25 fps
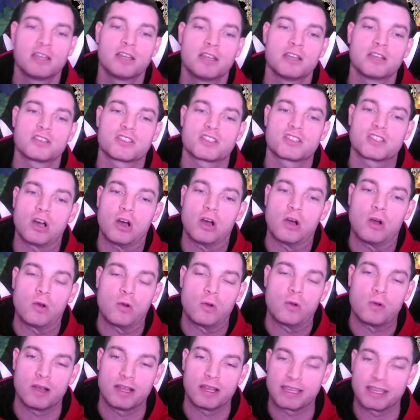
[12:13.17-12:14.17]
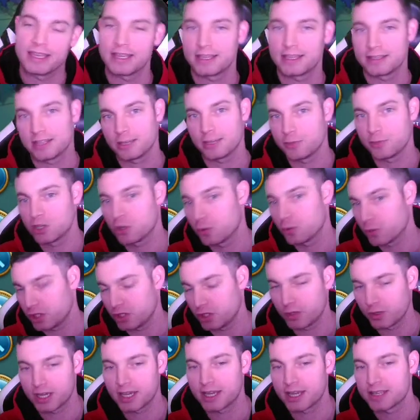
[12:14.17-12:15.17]
So again, let me know what you
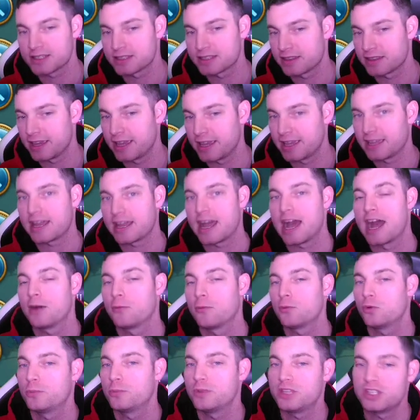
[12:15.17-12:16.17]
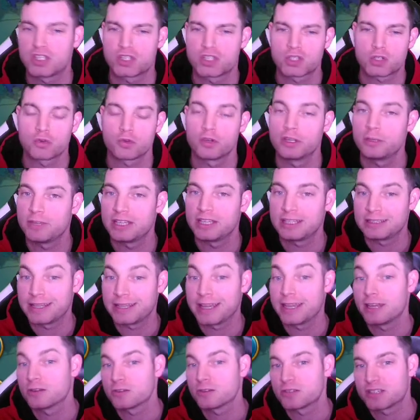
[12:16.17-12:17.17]
guys think. I will be streaming
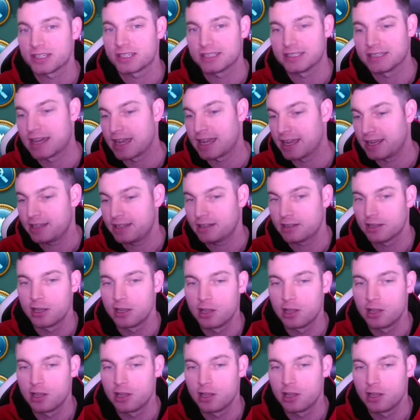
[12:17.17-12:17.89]
later tonight.